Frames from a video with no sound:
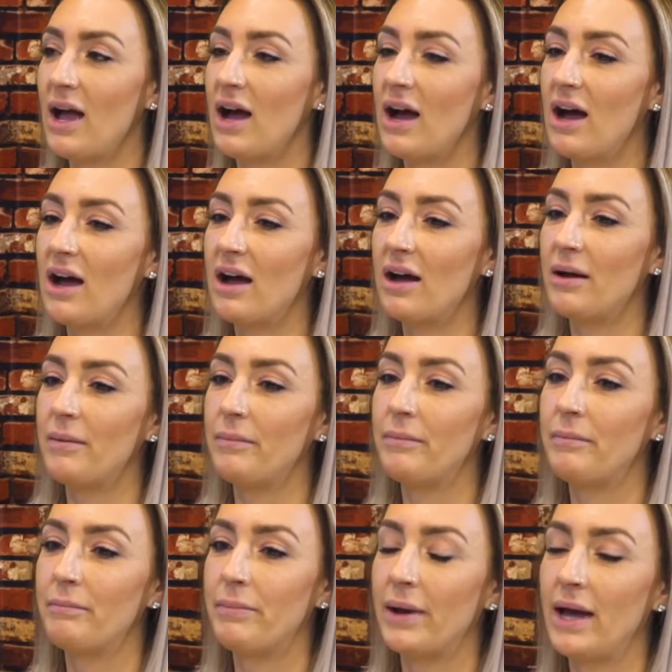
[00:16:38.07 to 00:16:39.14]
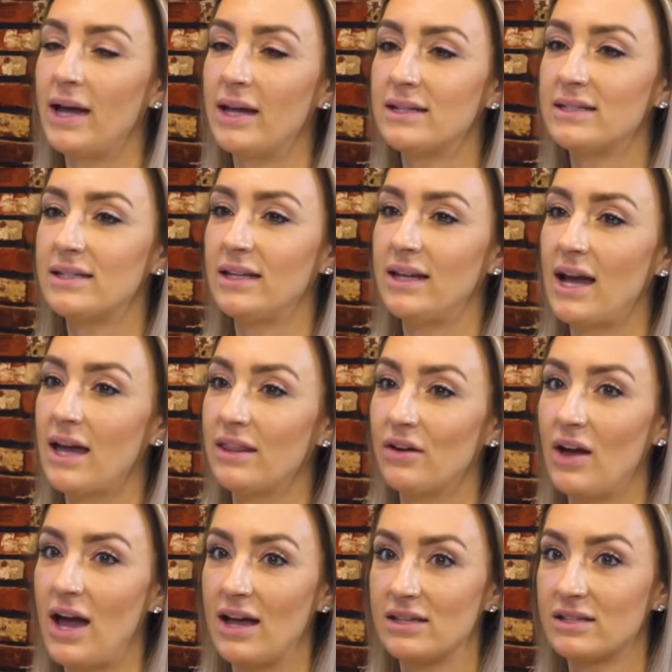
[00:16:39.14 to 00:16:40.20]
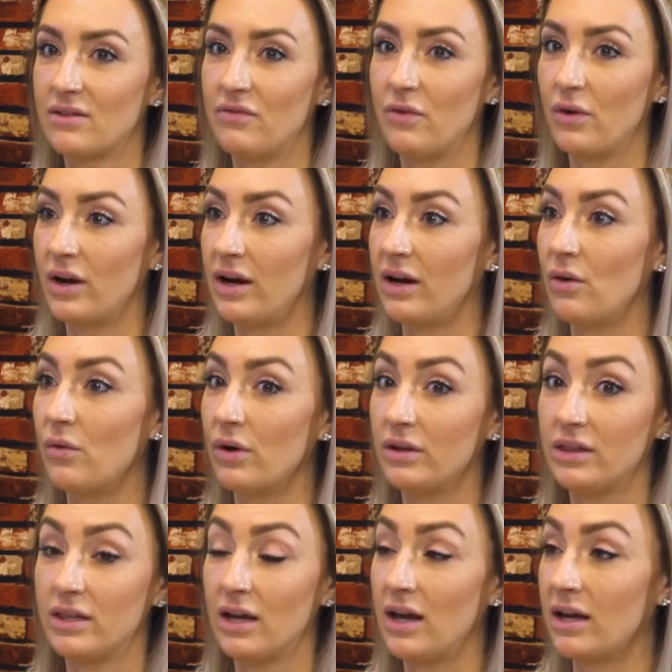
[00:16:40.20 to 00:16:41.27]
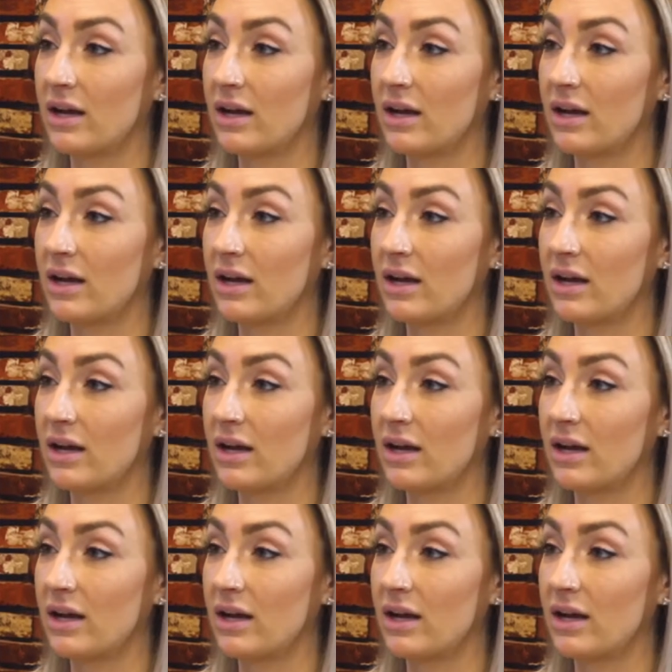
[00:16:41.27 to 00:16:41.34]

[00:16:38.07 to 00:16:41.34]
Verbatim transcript: Um, but yeah, they'll ask for or the,